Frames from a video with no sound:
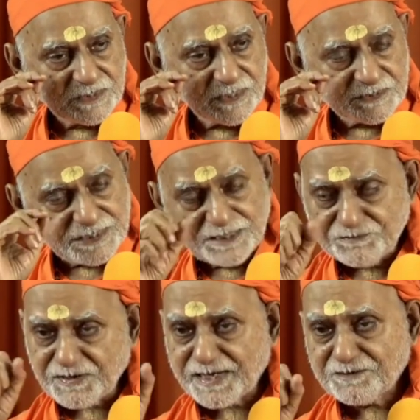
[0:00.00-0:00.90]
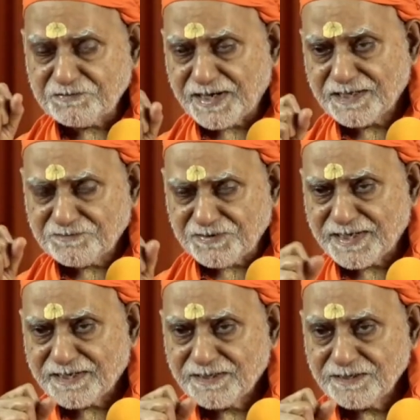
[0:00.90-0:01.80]
Say fire, fire,
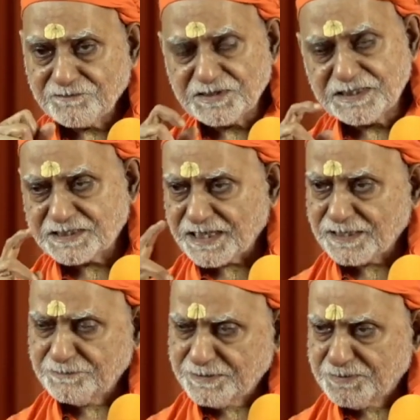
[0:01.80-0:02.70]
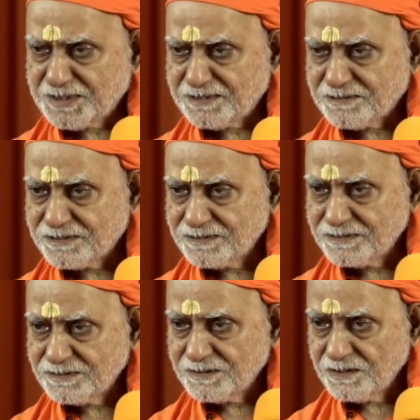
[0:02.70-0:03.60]
fire. Will the tongue be burnt?
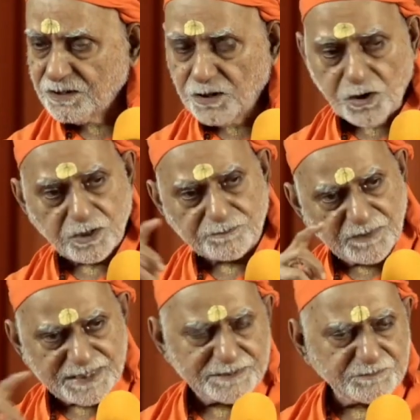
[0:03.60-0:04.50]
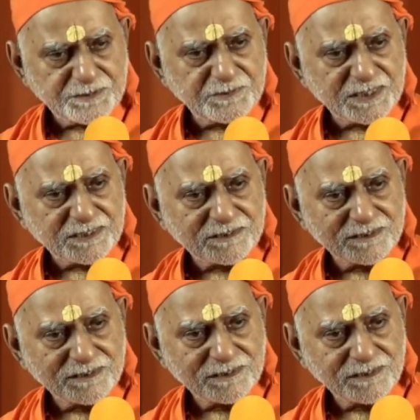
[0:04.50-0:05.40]
Or mind be burnt?
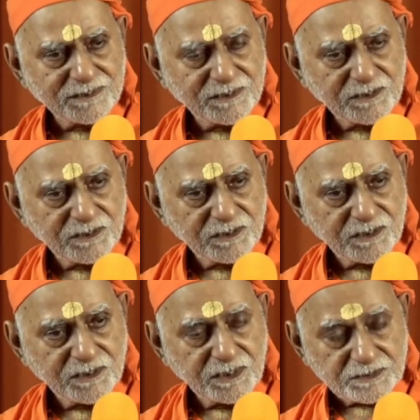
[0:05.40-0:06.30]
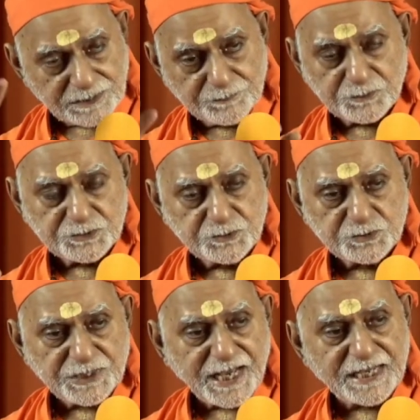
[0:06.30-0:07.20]
Suppose you
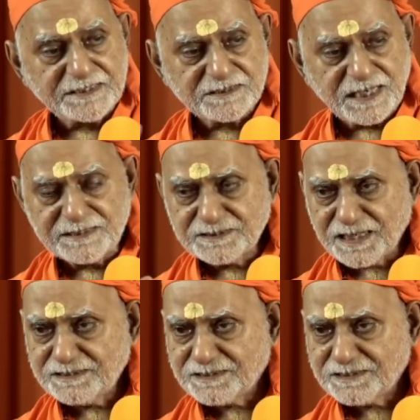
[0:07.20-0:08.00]
say ice, ice, ice,